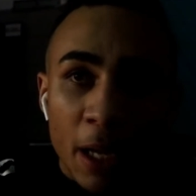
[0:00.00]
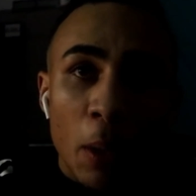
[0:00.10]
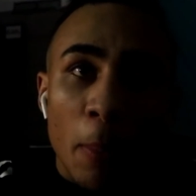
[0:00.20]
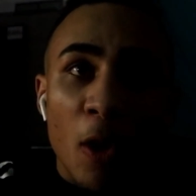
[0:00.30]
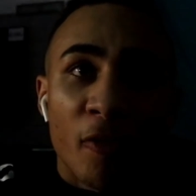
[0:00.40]
take it
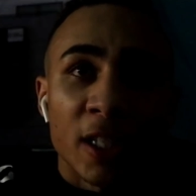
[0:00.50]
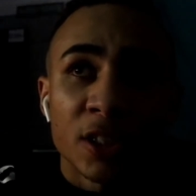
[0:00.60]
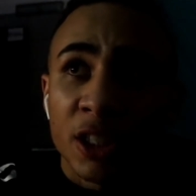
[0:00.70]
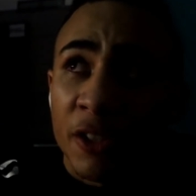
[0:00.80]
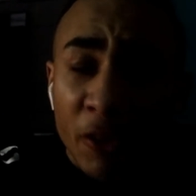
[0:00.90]
with both
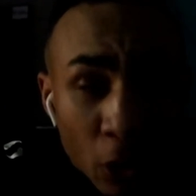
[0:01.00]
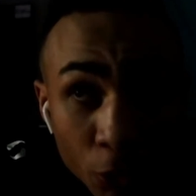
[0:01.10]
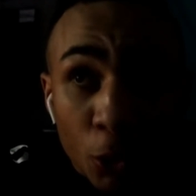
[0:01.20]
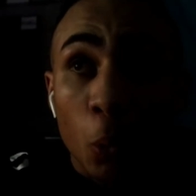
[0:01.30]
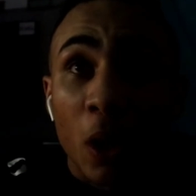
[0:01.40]
hands. Because if you
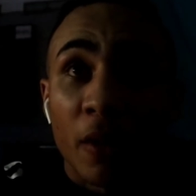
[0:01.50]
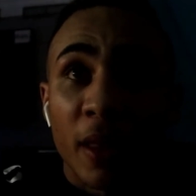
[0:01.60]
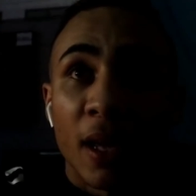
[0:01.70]
don't do well